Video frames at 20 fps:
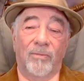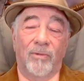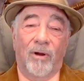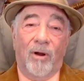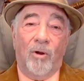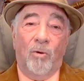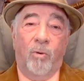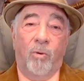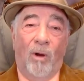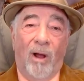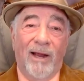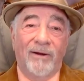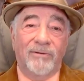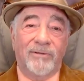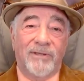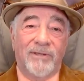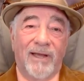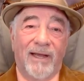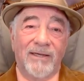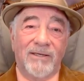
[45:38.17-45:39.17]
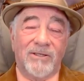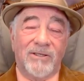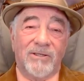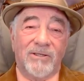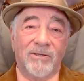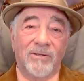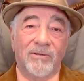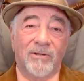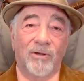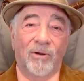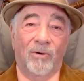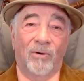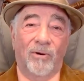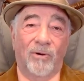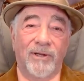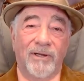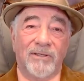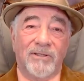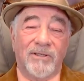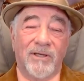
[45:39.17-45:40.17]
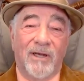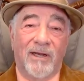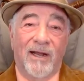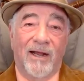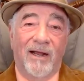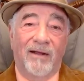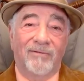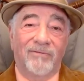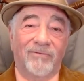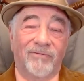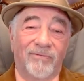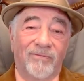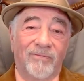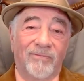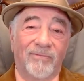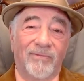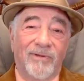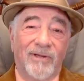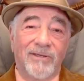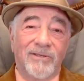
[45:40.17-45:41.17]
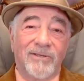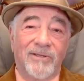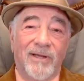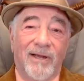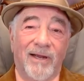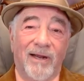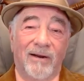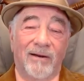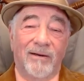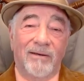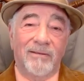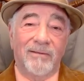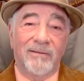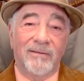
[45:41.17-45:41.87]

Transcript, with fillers: acquired taste, the audience I have, is there.